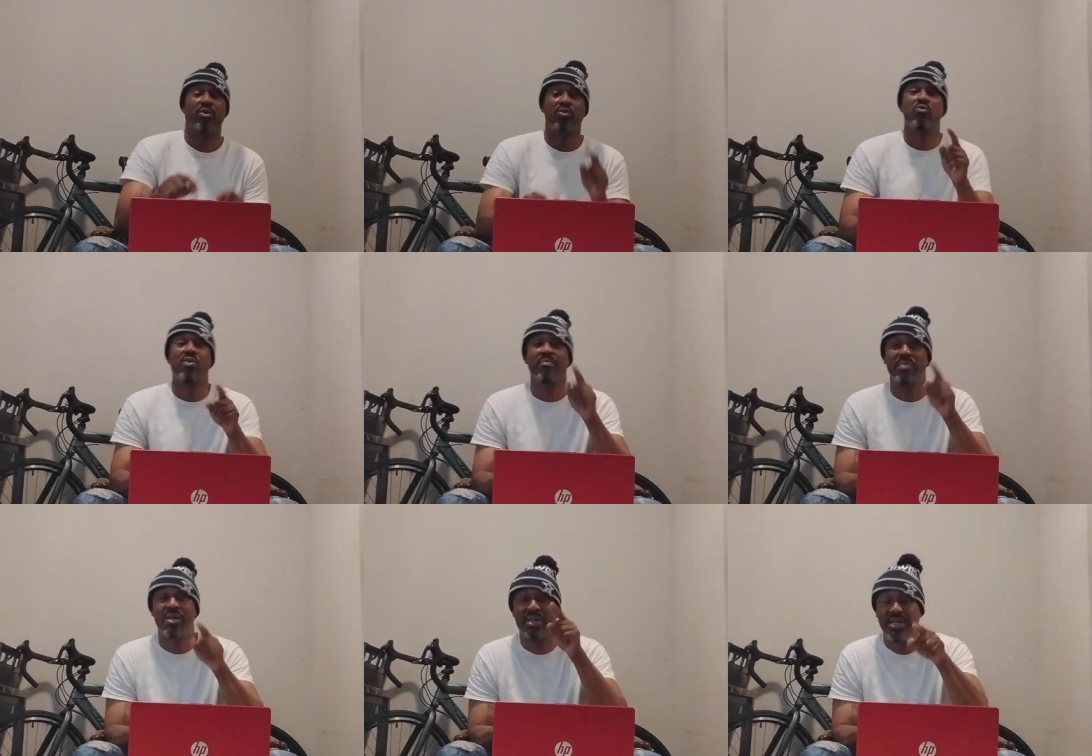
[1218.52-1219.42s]
You can
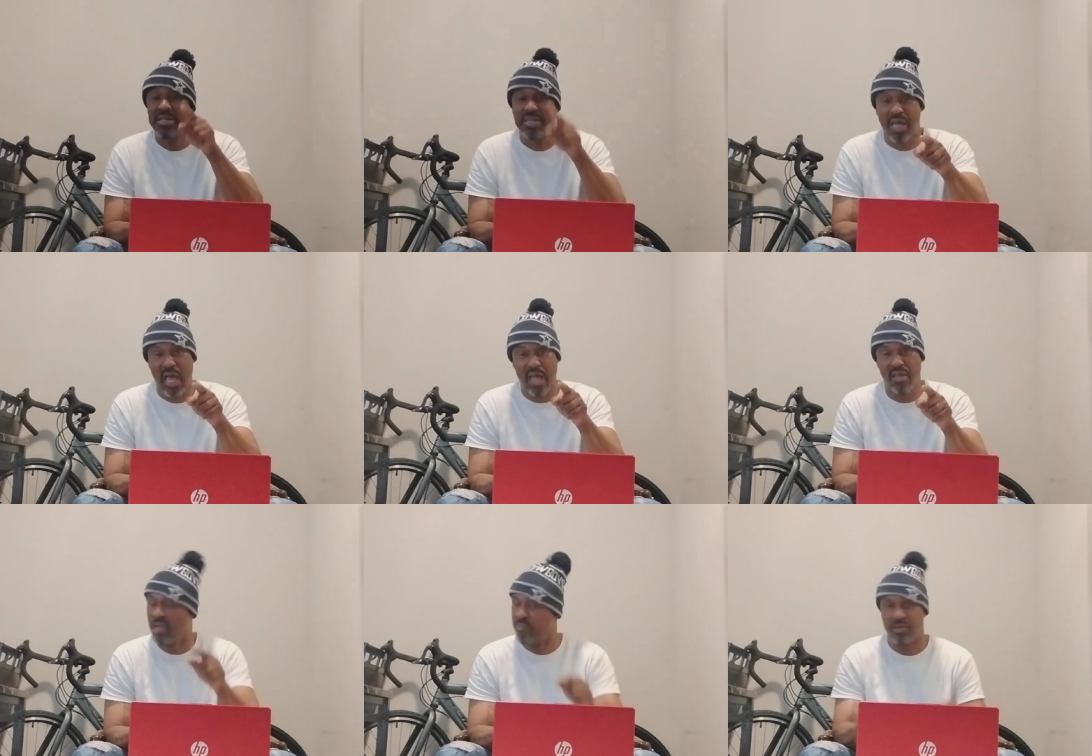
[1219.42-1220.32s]
be a good guy,
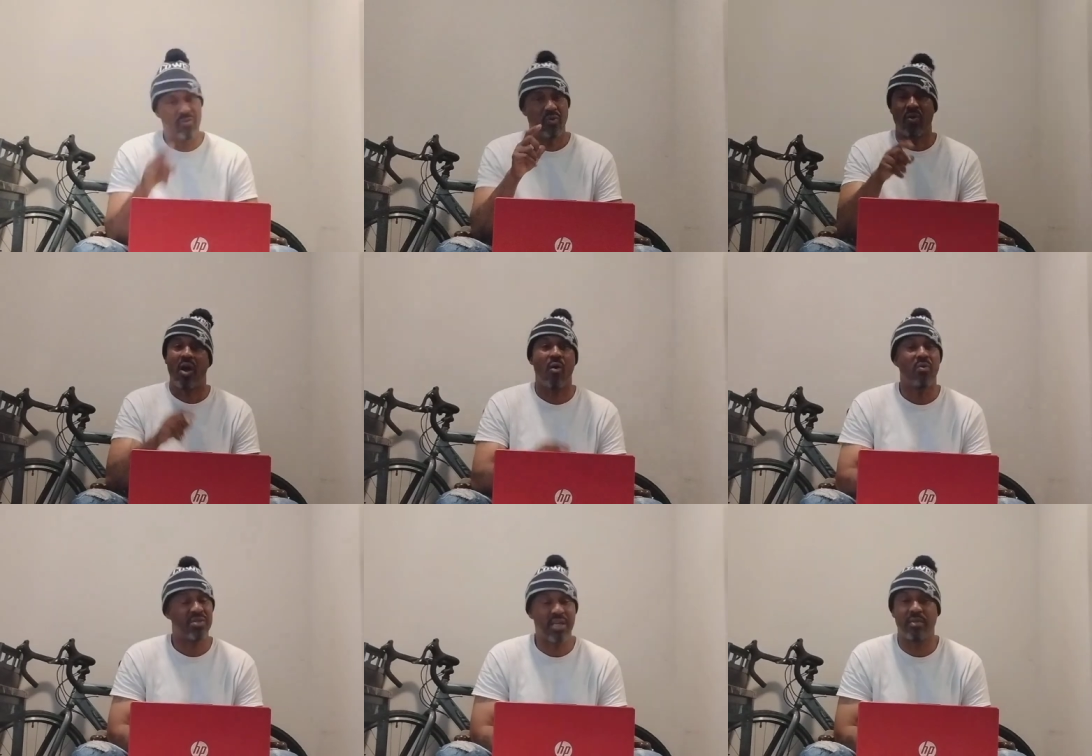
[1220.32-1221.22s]
but you don't
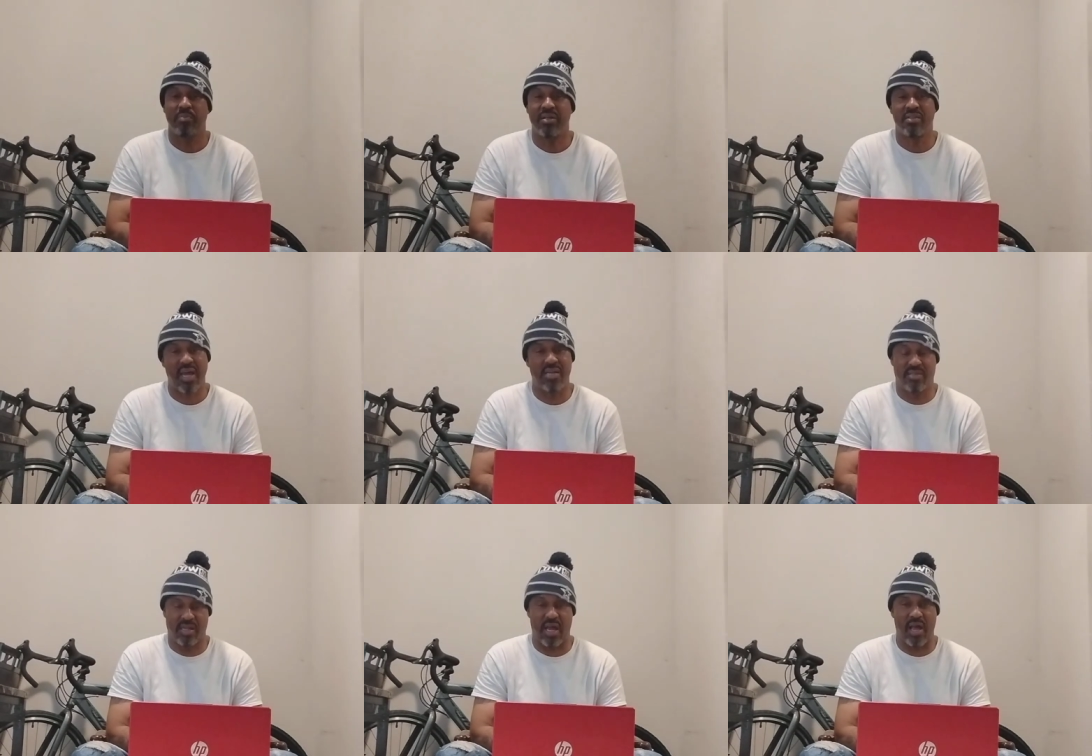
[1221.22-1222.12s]
always have to be a
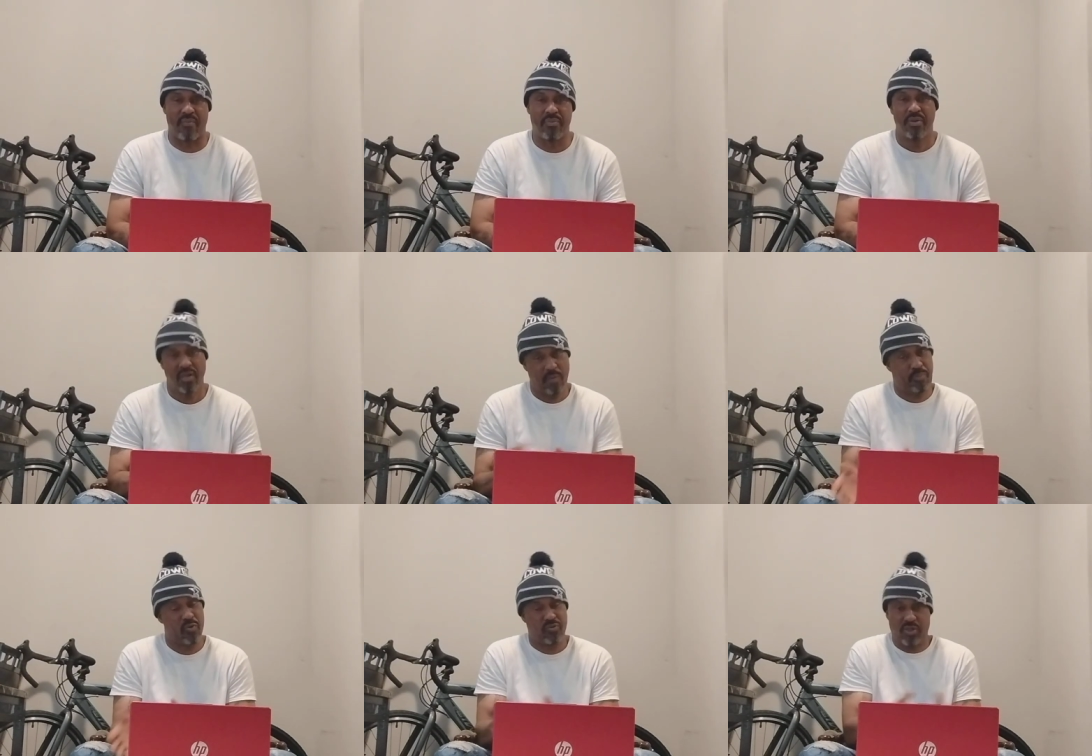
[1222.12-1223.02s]
nice guy.
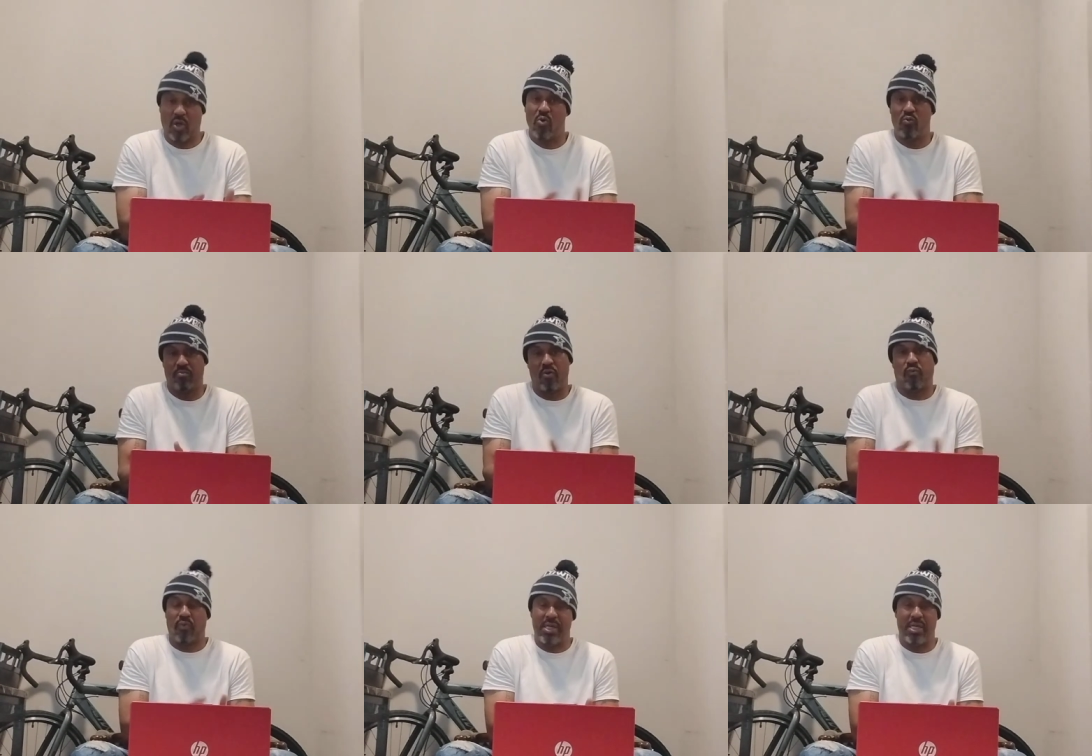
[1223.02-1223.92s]
It's supposed to go
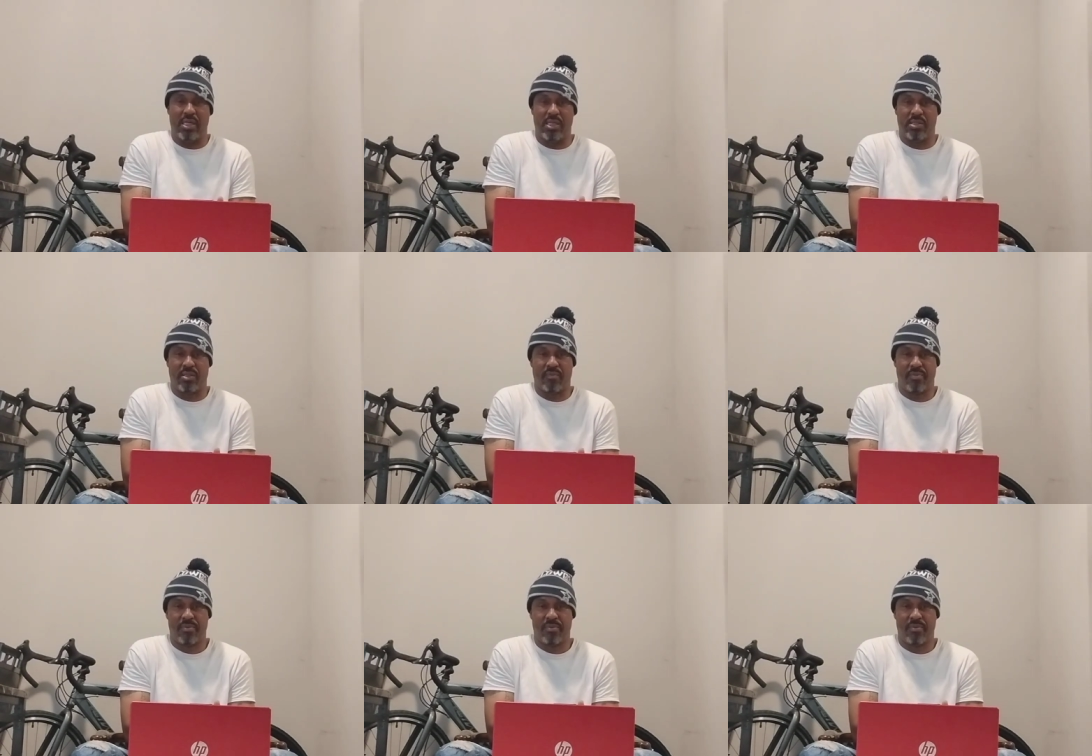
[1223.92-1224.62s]
both ways.